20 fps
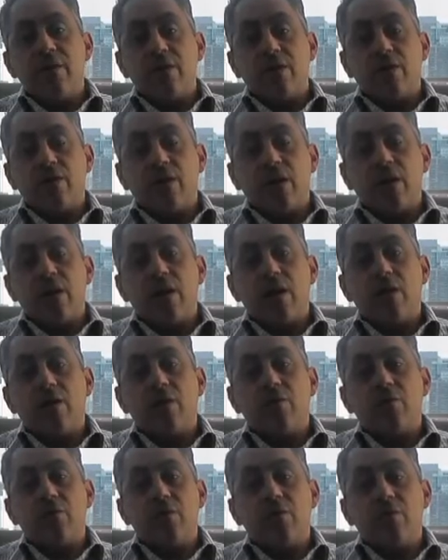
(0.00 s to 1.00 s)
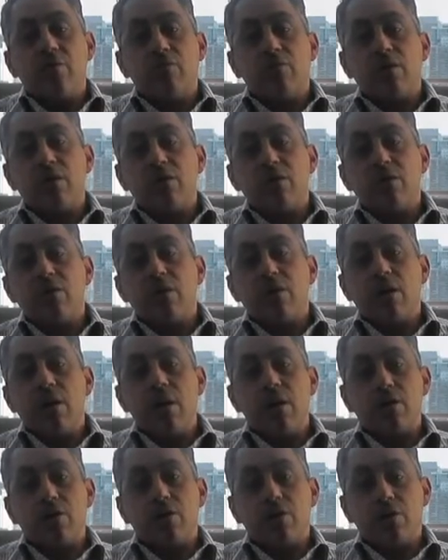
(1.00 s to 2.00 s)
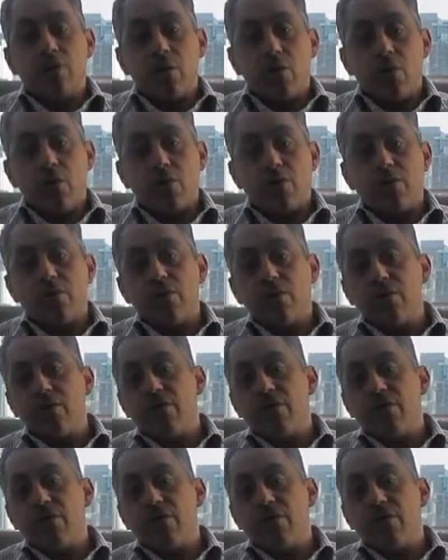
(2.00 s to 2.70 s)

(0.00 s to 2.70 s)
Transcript: that will allow them to address the larger questions,